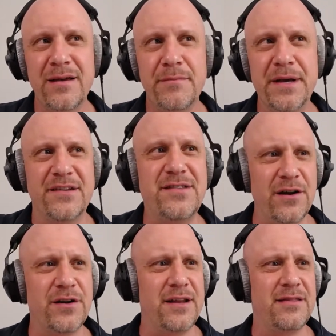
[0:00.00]
Because
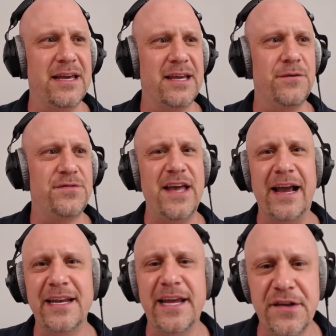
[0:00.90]
they're going to think you've
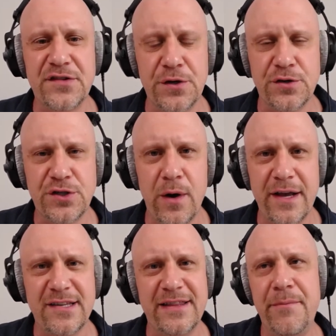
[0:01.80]
second-guessed your
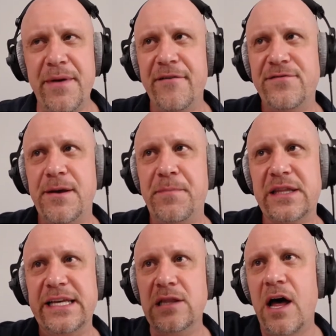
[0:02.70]
choice, and they may have
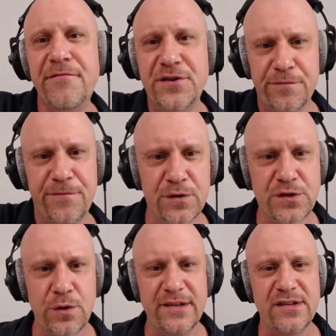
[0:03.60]
typically loved your first
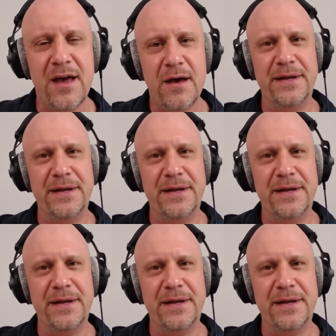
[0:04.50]
choice,